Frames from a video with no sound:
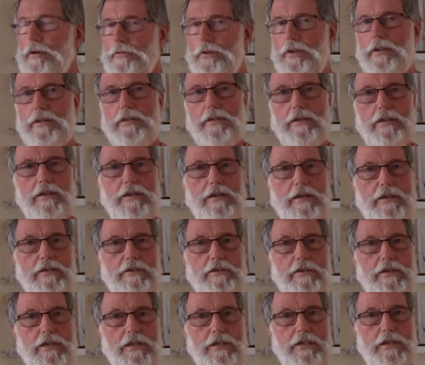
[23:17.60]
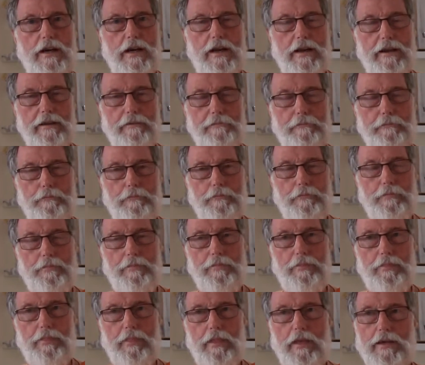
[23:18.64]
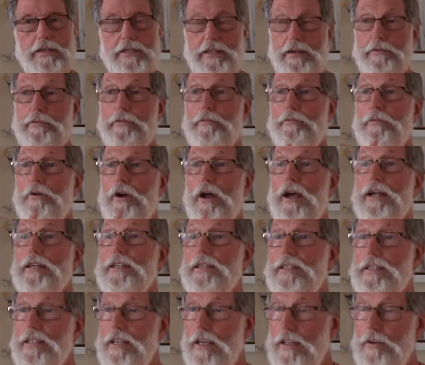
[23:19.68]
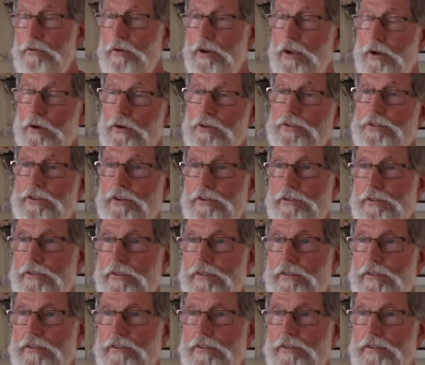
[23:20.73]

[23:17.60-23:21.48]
of it, traditionally. 7 varieties the other way also.